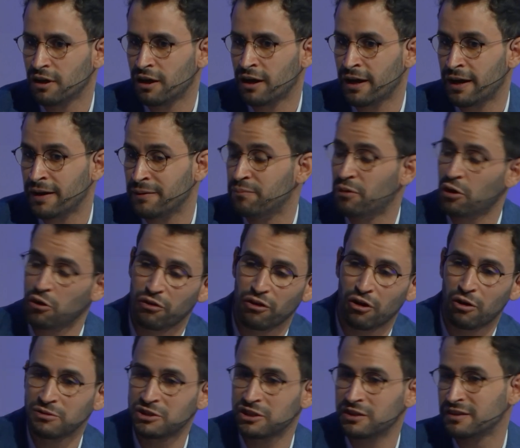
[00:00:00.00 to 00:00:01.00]
and both
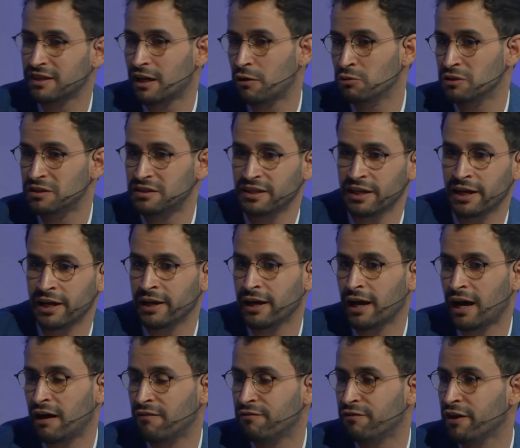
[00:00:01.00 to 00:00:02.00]
options I would say
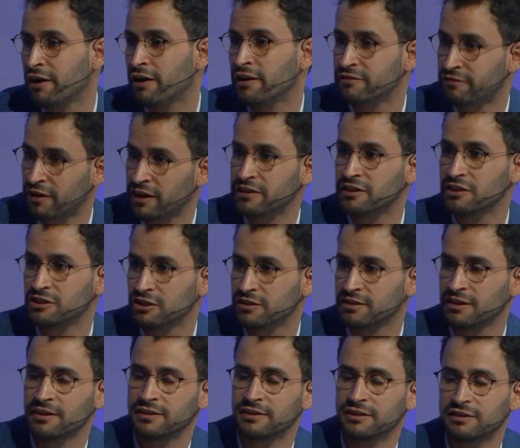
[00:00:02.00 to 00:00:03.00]
have their advantages
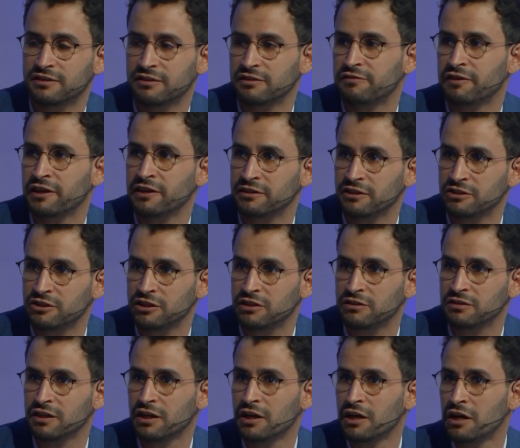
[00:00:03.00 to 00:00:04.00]
and disadvantages.